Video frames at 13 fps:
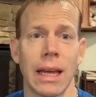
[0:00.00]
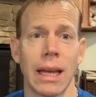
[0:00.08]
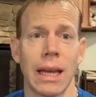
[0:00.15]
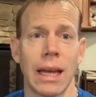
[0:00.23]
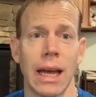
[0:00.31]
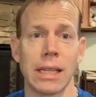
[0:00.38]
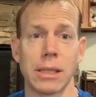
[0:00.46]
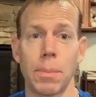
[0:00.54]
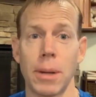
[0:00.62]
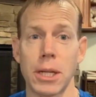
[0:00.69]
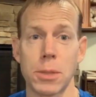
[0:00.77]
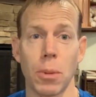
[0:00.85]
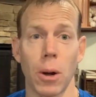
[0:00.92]
as a
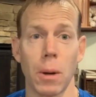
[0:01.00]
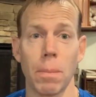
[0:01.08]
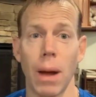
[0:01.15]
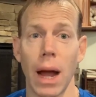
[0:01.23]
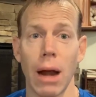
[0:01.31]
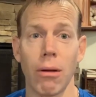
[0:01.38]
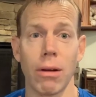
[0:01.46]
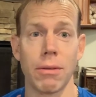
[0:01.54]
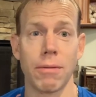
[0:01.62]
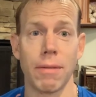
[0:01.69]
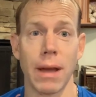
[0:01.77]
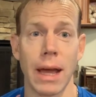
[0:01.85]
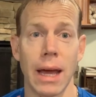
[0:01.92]
Pittsburgh Pirate
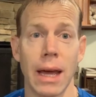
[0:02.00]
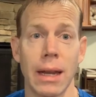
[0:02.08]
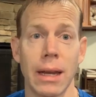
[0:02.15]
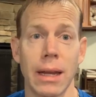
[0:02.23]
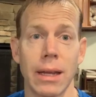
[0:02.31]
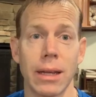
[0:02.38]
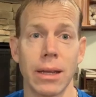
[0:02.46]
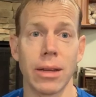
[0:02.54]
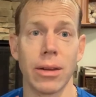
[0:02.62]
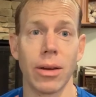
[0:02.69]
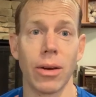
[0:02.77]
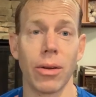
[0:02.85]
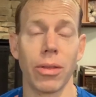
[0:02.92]
fan,
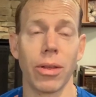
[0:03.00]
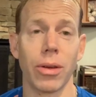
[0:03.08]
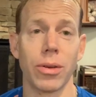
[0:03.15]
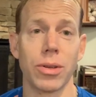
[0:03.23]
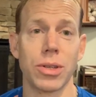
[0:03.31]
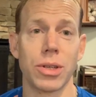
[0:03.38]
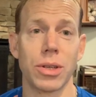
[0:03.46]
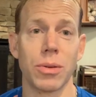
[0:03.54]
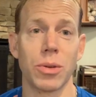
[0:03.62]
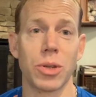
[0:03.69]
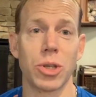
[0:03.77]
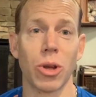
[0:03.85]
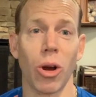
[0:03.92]
those
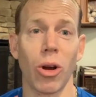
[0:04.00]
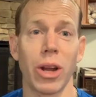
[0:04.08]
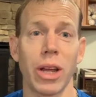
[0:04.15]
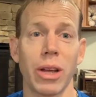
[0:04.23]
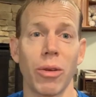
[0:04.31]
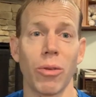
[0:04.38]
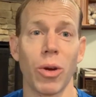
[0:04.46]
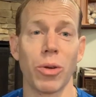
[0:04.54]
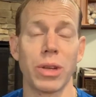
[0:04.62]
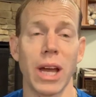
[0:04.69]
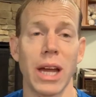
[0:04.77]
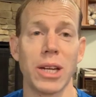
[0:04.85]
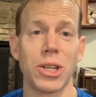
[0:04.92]
starting
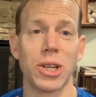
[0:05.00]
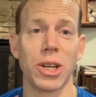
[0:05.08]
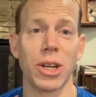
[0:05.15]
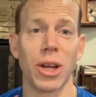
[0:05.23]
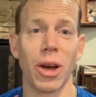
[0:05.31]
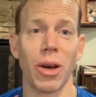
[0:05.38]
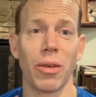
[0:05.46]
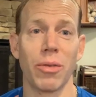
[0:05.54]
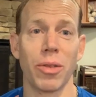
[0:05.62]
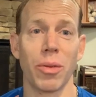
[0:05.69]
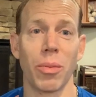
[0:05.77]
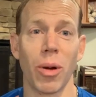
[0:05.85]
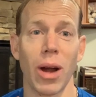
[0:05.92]
rotation of
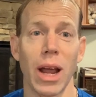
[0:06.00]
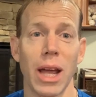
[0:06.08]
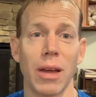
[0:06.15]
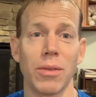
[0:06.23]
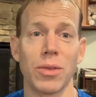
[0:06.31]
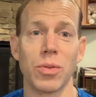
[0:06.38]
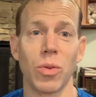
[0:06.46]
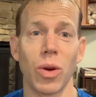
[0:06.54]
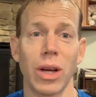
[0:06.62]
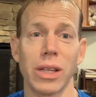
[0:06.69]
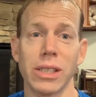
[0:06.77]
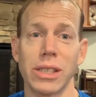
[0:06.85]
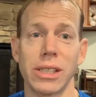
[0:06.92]
the Braves
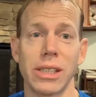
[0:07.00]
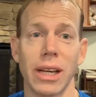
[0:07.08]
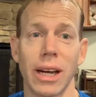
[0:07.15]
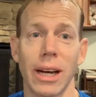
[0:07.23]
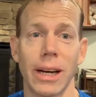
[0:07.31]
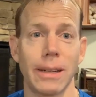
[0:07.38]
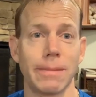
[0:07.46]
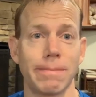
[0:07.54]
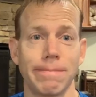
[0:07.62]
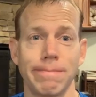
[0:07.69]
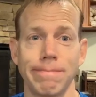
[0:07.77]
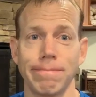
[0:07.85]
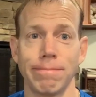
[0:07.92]
was
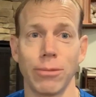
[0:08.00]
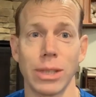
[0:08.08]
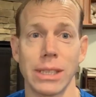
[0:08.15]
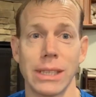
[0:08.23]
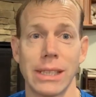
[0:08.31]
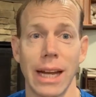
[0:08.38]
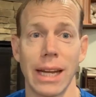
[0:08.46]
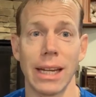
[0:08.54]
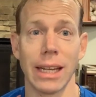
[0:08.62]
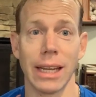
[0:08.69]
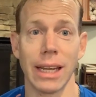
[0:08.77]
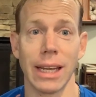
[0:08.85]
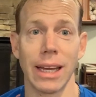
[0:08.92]

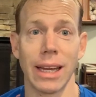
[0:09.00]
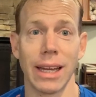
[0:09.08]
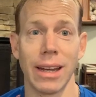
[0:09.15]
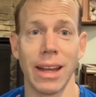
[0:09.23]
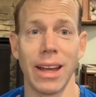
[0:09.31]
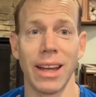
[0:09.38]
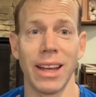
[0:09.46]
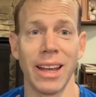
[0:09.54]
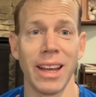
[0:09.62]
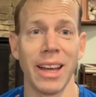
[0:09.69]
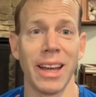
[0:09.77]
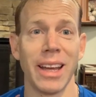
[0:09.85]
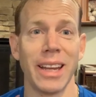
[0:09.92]
deadly and
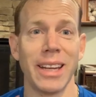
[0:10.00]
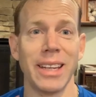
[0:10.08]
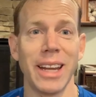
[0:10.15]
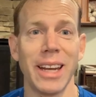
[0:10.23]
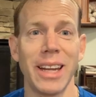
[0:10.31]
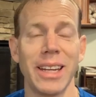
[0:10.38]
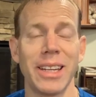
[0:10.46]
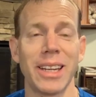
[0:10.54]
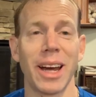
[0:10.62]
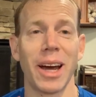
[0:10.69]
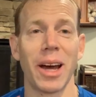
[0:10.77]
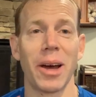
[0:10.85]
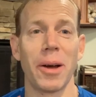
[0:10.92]
didn't
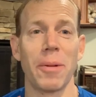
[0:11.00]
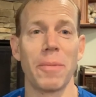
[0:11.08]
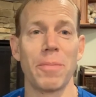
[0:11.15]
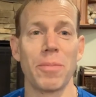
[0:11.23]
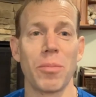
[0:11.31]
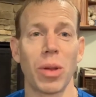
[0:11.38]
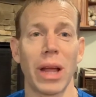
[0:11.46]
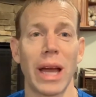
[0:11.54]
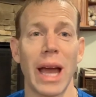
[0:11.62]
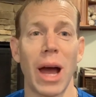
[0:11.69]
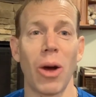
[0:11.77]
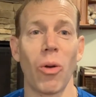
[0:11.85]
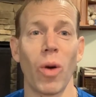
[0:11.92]
play
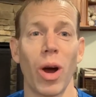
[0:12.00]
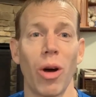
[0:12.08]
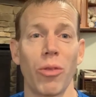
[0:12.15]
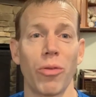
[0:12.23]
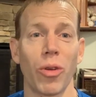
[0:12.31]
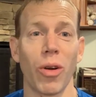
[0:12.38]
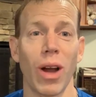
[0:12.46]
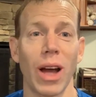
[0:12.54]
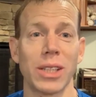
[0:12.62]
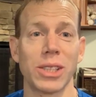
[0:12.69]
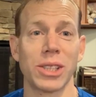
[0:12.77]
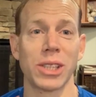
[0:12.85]
out well for us.